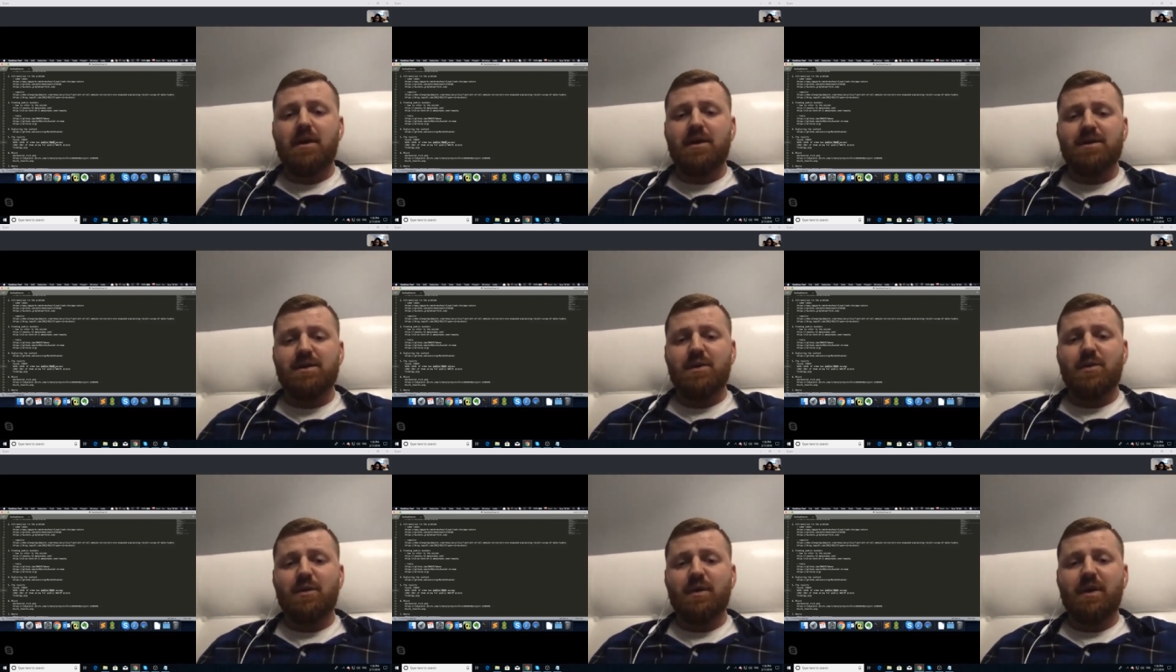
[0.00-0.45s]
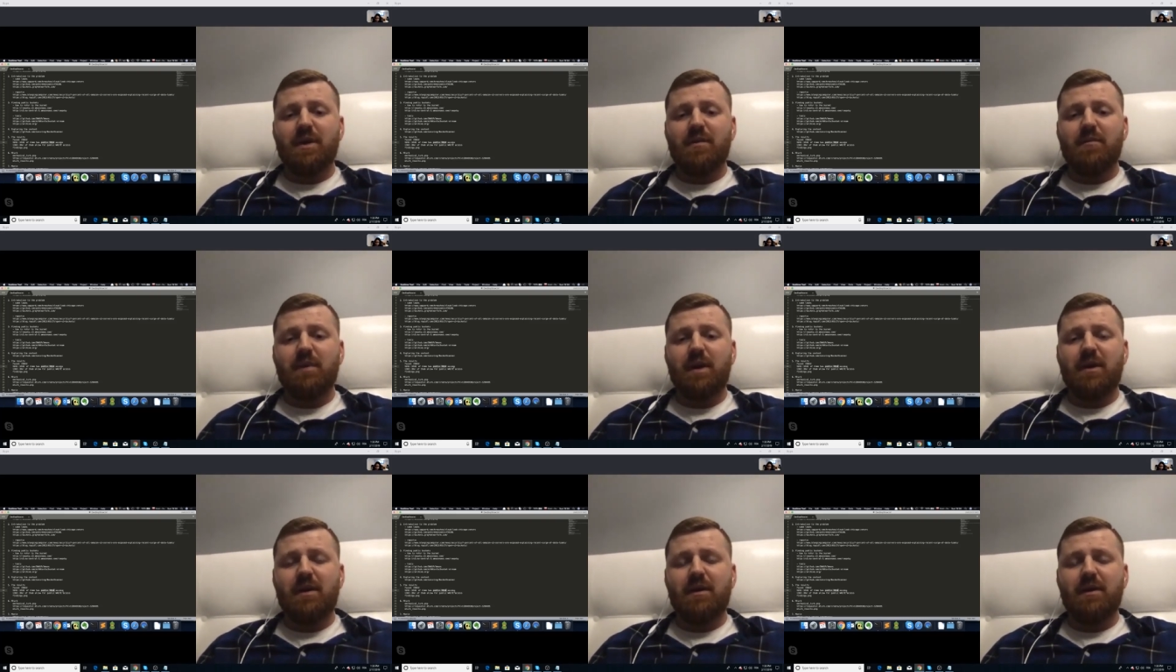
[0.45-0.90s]
So
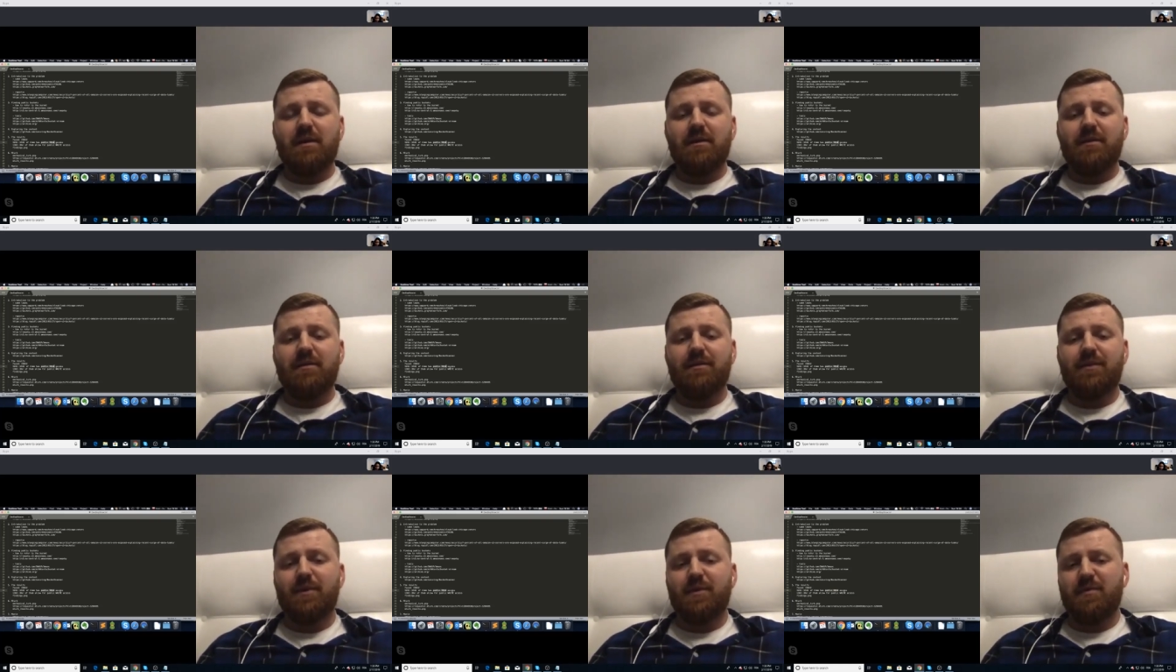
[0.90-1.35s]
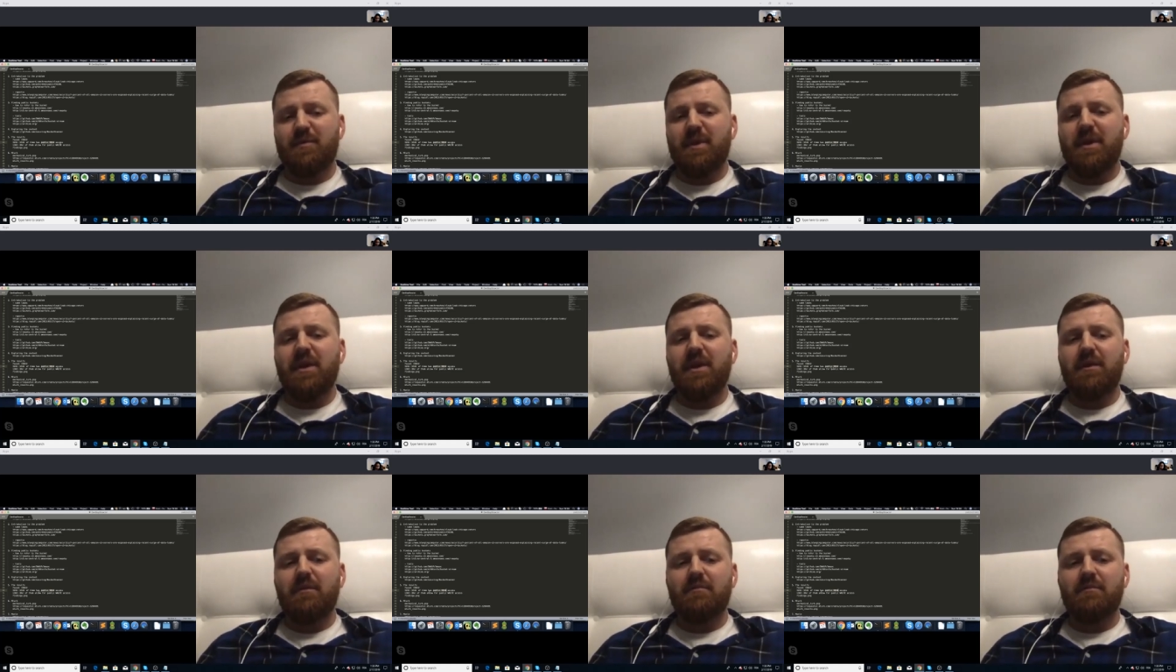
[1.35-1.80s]
for
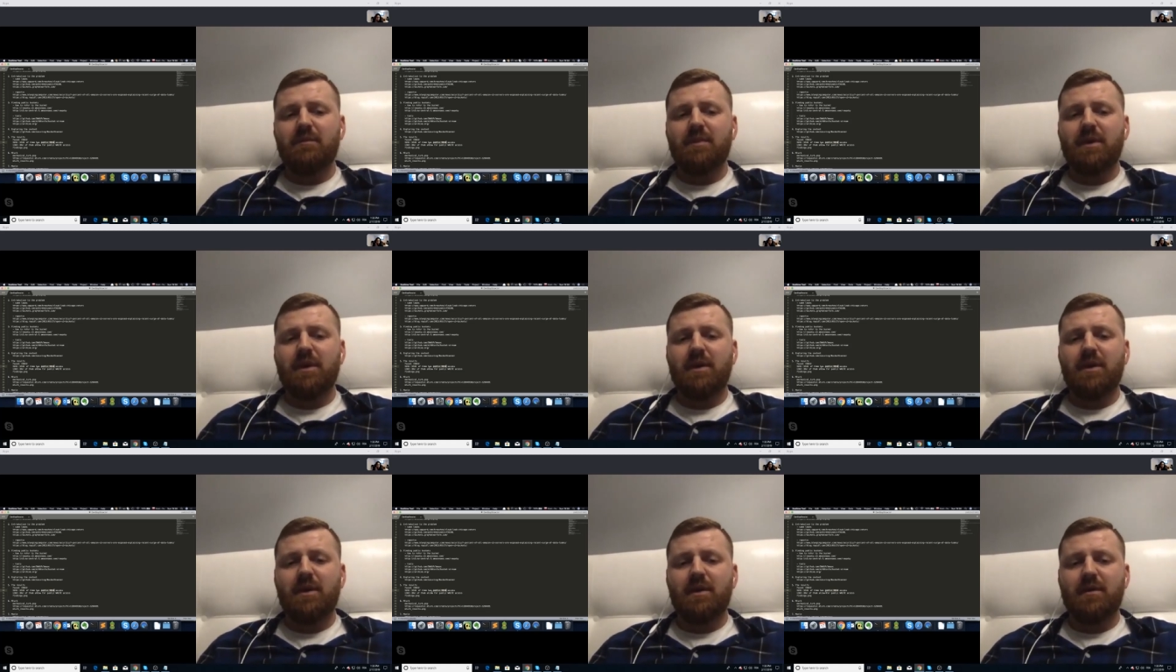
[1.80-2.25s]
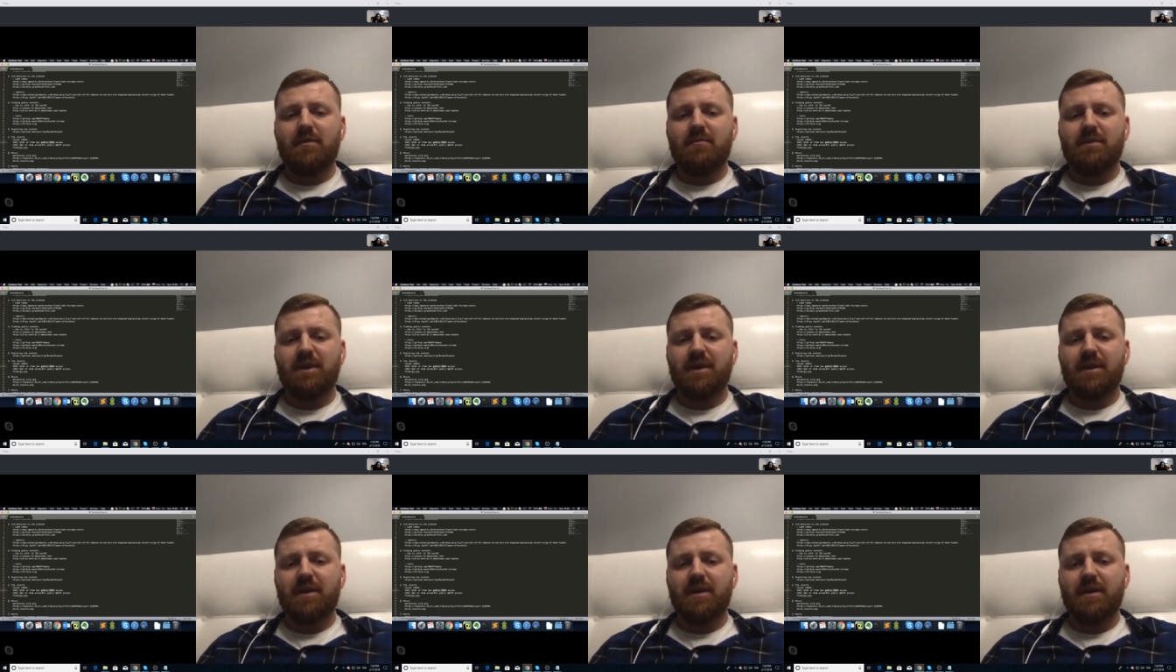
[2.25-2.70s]
me,
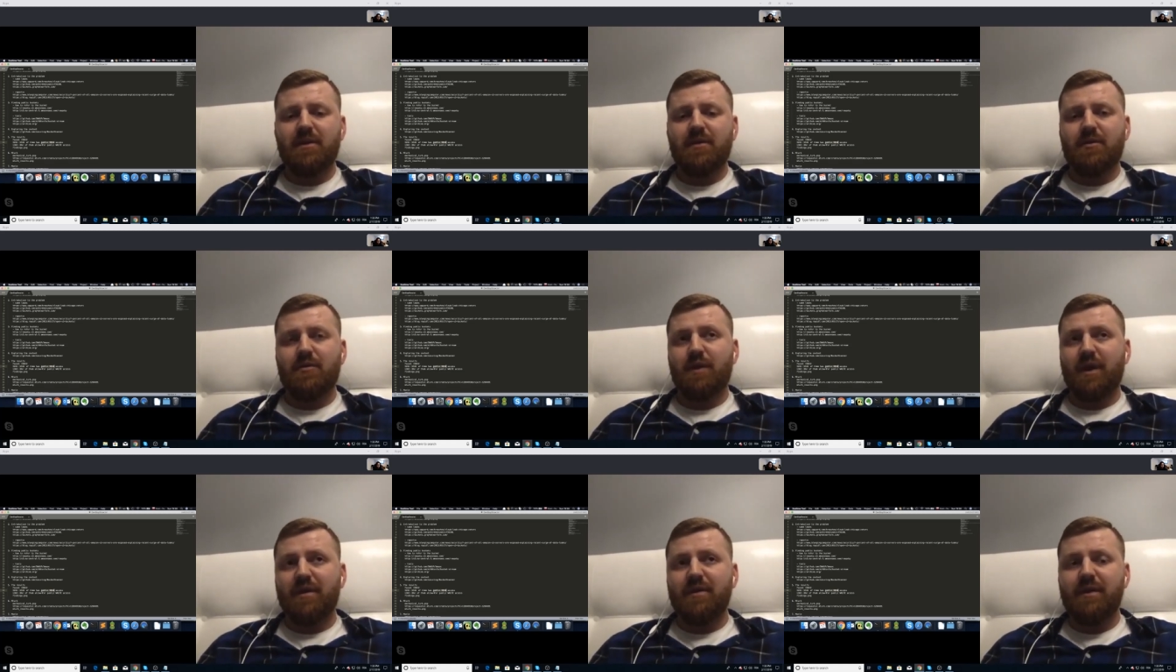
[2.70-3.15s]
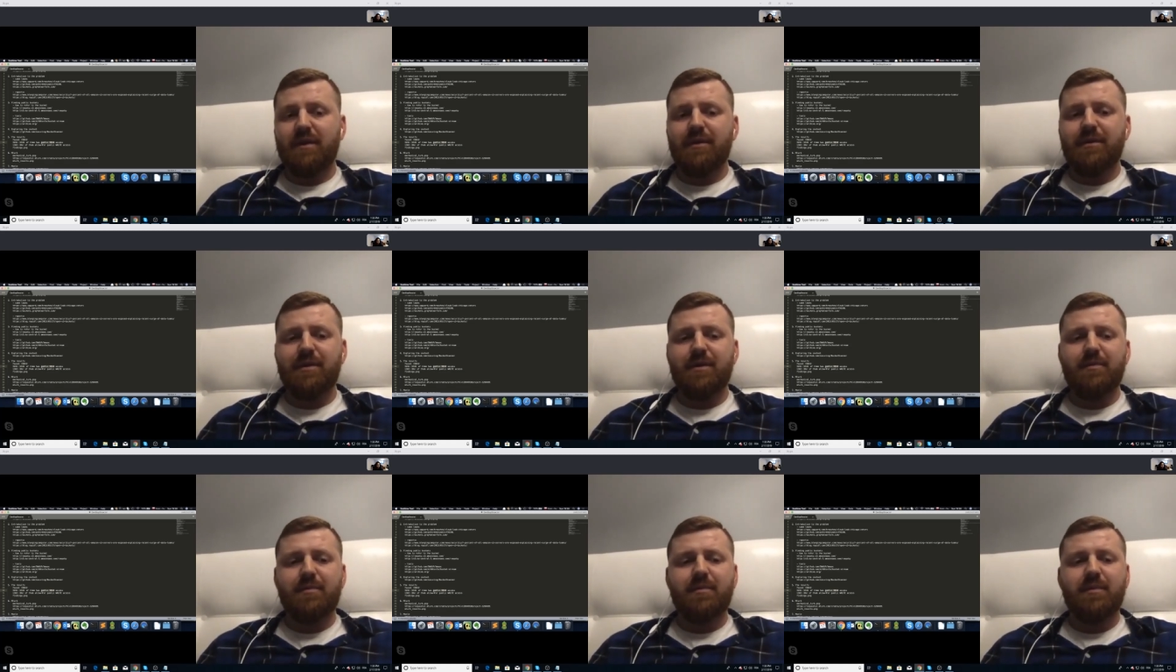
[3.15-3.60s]
the
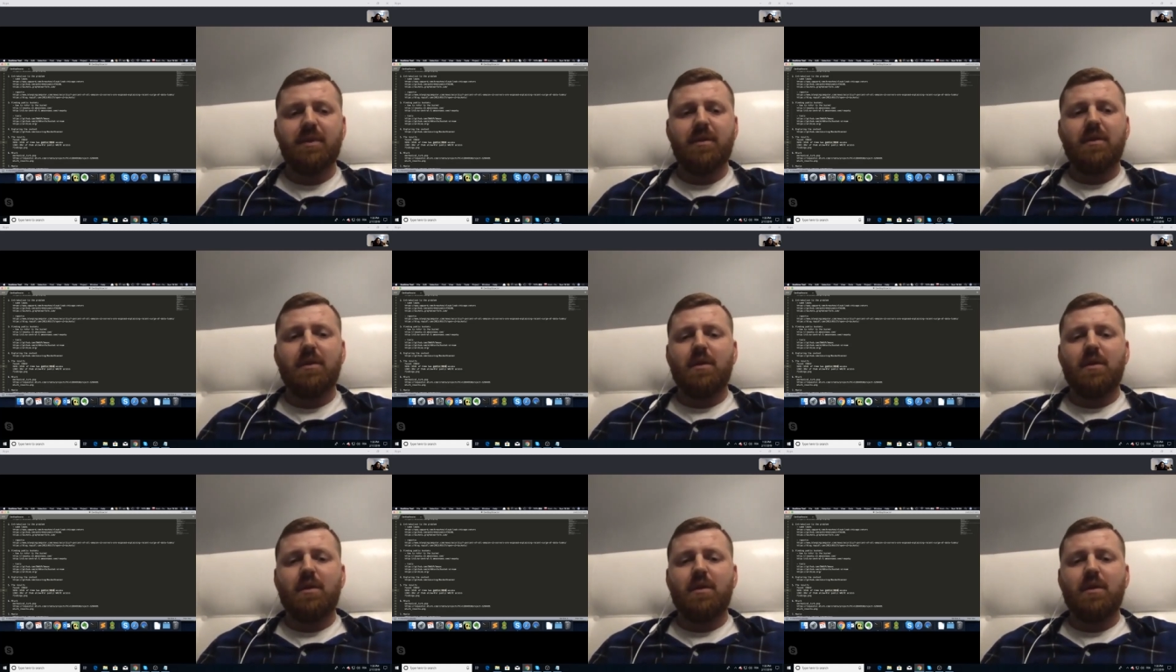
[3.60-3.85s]
criterion